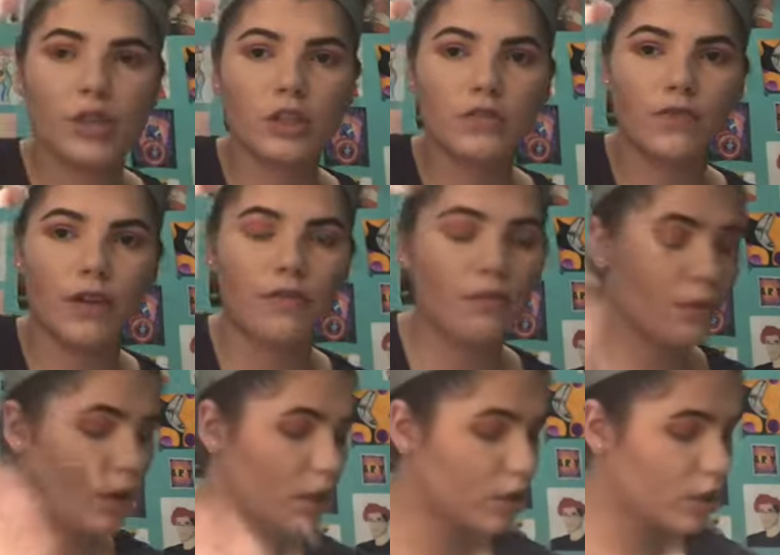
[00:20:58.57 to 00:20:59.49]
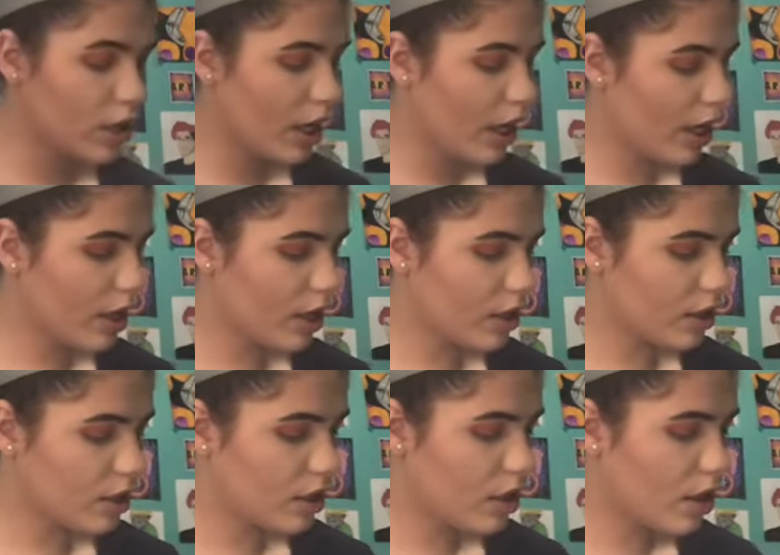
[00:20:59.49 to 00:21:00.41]
this fluffy brush,
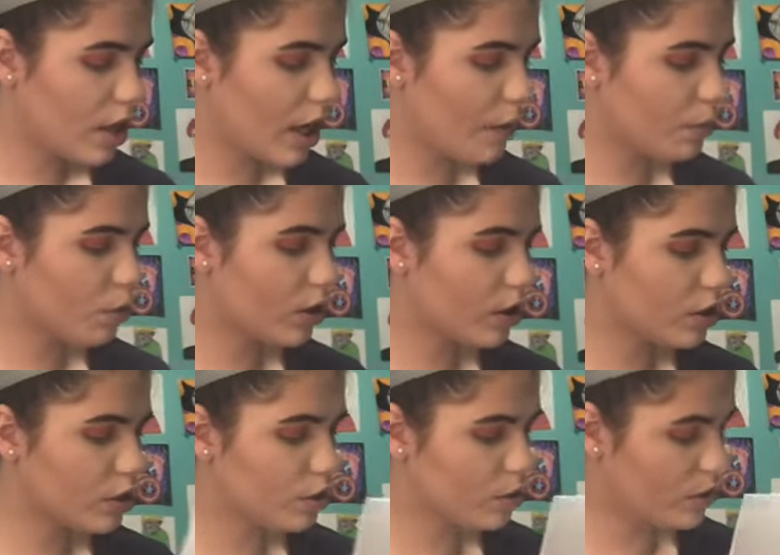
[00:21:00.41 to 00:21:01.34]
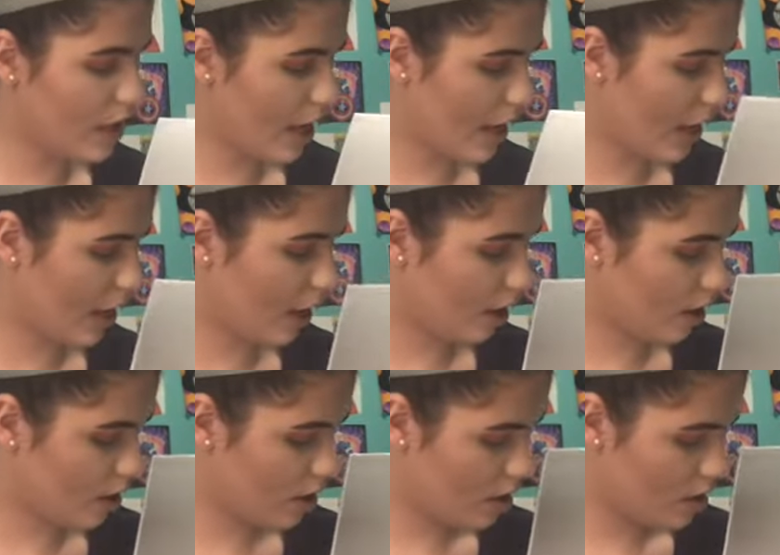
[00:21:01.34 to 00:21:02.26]
and I'm going to
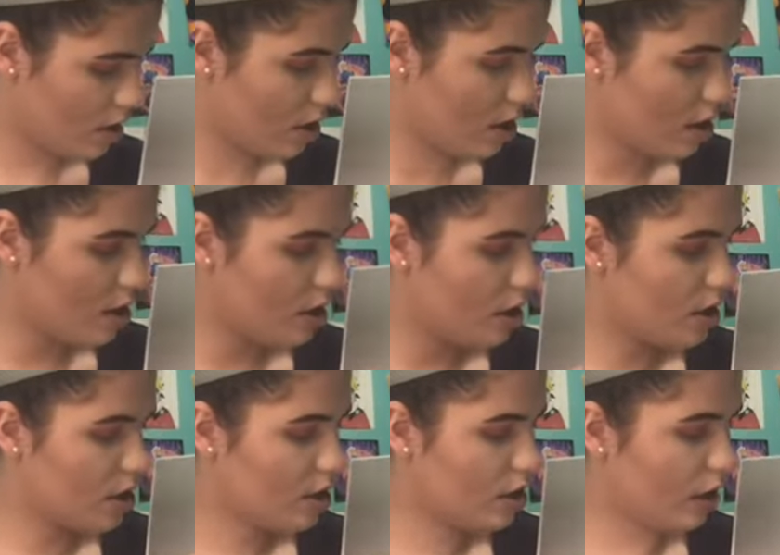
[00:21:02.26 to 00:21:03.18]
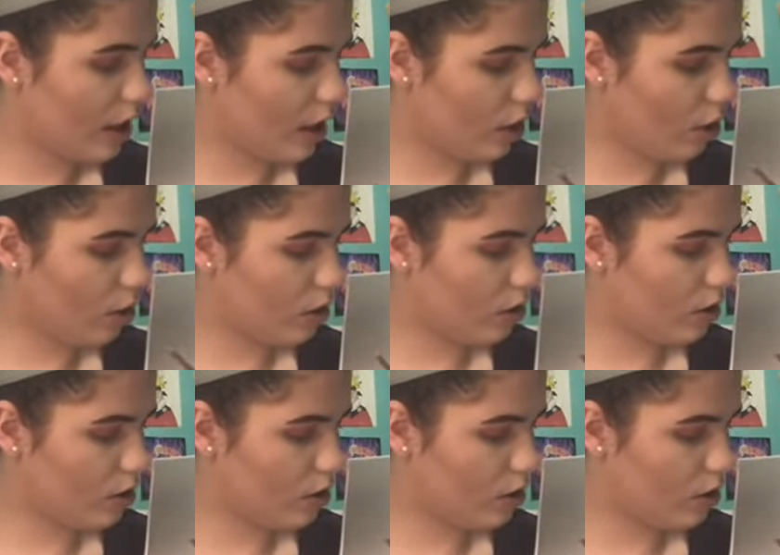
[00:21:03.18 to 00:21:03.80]
take in